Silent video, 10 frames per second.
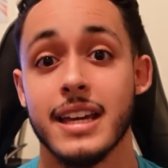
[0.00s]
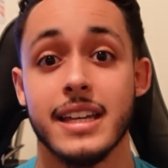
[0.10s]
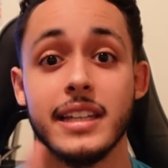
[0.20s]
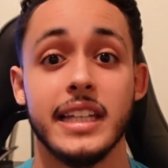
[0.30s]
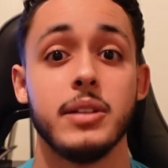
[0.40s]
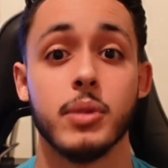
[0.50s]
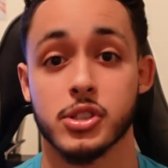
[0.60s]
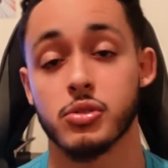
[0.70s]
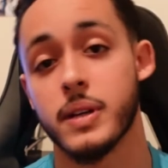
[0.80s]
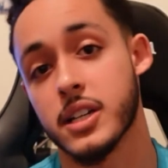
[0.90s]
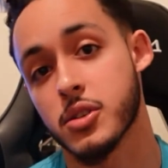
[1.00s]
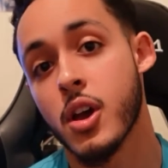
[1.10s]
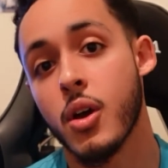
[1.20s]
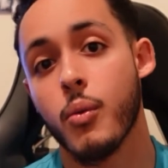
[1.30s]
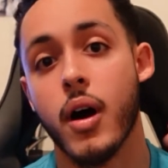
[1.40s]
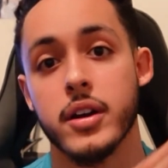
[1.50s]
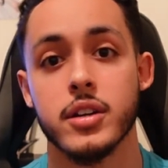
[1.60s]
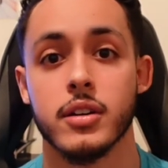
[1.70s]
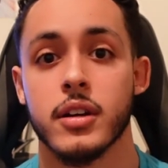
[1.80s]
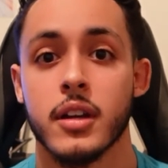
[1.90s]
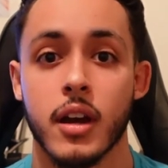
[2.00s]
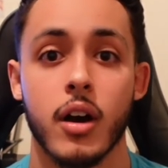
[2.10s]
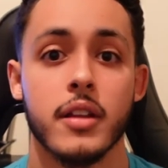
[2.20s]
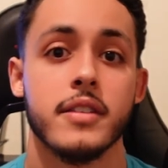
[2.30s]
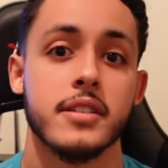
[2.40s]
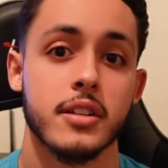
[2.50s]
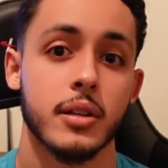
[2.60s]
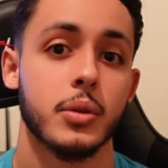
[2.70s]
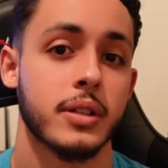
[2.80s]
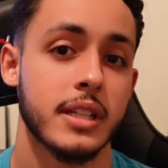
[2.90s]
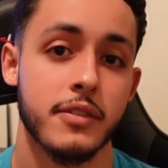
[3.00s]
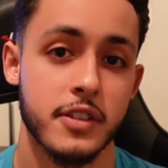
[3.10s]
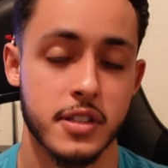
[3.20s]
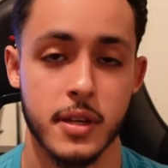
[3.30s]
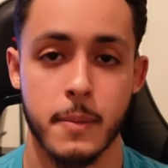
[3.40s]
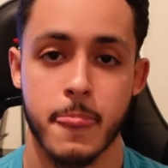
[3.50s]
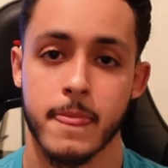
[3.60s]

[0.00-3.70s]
and lean muscle mass while you're on this caloric deficit.